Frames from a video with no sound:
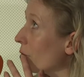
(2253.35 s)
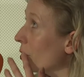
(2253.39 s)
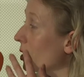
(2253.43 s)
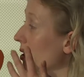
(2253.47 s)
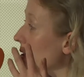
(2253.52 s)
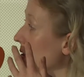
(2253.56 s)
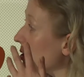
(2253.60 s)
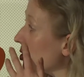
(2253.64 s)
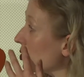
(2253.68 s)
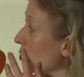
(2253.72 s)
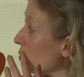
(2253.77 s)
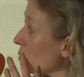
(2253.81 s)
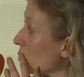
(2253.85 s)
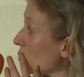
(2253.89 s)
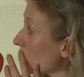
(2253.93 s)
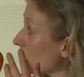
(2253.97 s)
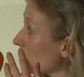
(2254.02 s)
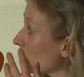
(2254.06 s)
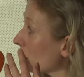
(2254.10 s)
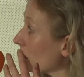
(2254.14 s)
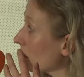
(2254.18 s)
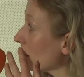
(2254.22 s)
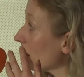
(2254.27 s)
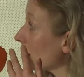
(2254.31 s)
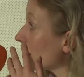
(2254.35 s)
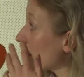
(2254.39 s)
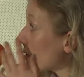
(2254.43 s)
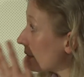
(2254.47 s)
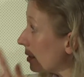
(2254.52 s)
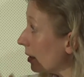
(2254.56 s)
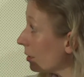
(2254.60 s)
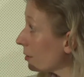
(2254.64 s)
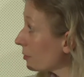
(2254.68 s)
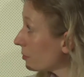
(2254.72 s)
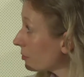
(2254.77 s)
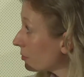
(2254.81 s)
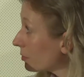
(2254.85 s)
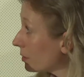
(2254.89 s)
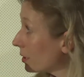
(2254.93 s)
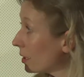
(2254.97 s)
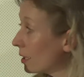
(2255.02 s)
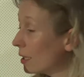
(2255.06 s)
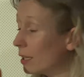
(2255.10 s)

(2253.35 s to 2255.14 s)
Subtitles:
institution itself.